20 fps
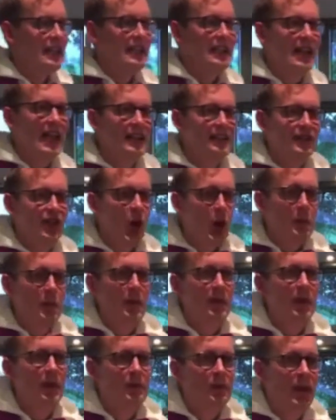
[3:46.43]
Let's
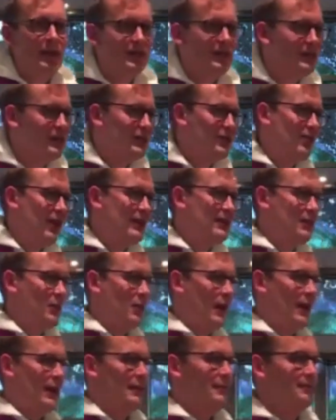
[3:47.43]
open the presents straight
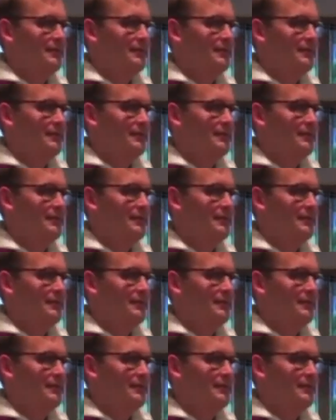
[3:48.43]
away.